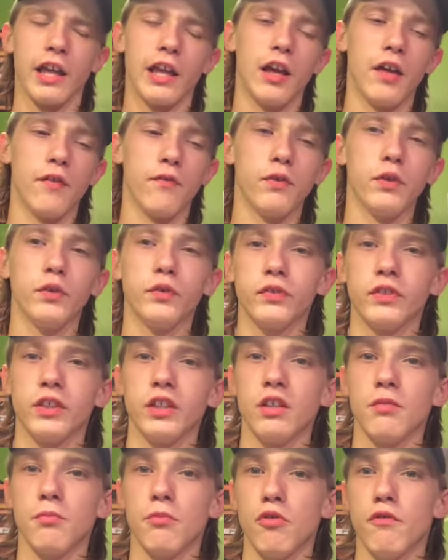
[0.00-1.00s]
If you've
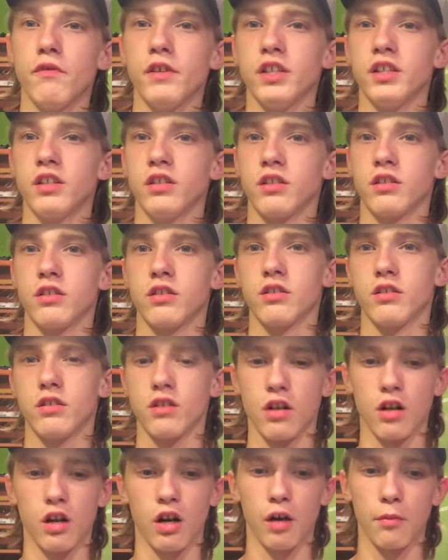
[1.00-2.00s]
seen the movie,
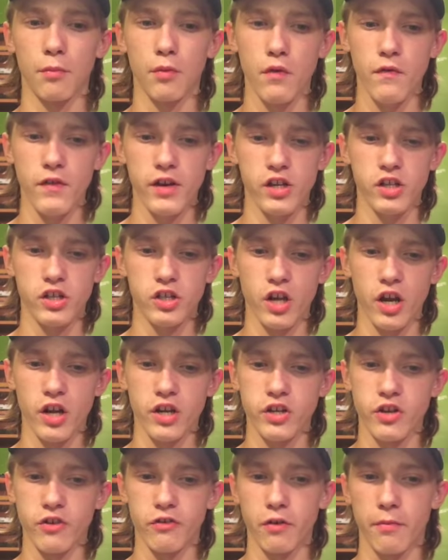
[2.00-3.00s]
our movie j
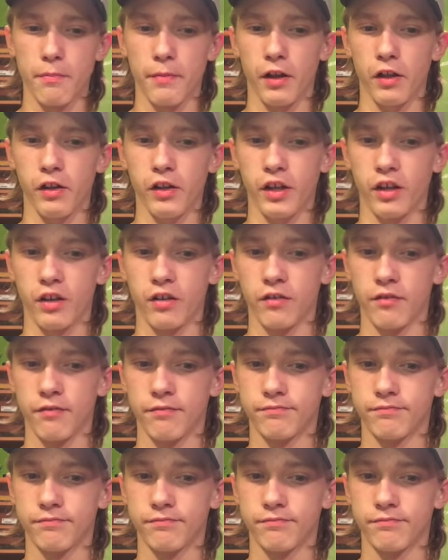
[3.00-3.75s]
Rebellion,